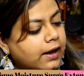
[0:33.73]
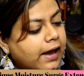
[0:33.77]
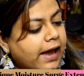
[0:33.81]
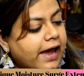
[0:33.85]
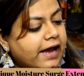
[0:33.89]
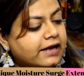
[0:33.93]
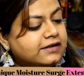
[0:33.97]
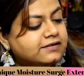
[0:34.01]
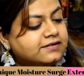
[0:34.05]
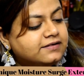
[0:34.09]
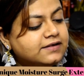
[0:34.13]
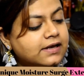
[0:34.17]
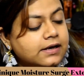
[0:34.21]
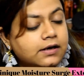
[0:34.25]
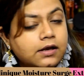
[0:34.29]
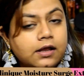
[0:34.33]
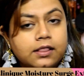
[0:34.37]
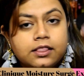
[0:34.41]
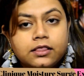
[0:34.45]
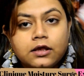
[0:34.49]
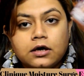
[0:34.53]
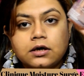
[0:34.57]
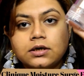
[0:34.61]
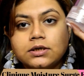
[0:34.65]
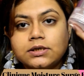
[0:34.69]

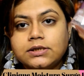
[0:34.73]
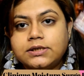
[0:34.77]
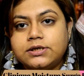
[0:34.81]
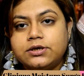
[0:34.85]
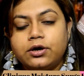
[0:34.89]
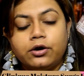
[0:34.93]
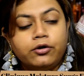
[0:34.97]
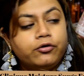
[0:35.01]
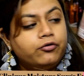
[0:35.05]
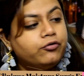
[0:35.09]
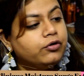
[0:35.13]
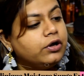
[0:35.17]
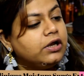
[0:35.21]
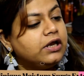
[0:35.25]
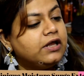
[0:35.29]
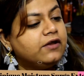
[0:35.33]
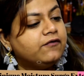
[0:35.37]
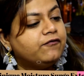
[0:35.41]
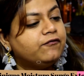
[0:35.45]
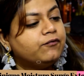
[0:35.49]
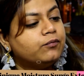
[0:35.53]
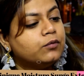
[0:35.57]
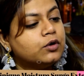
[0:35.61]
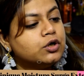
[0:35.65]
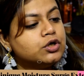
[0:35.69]
Extended Thirst
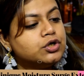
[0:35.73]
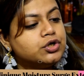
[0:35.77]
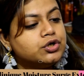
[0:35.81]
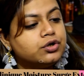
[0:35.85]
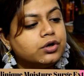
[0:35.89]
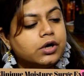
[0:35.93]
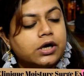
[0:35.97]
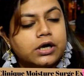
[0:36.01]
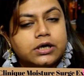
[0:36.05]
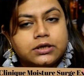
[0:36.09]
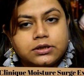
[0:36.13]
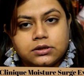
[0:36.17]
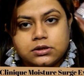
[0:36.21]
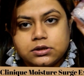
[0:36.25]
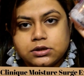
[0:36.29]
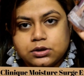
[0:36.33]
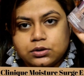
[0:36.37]
Relief Moisturizer.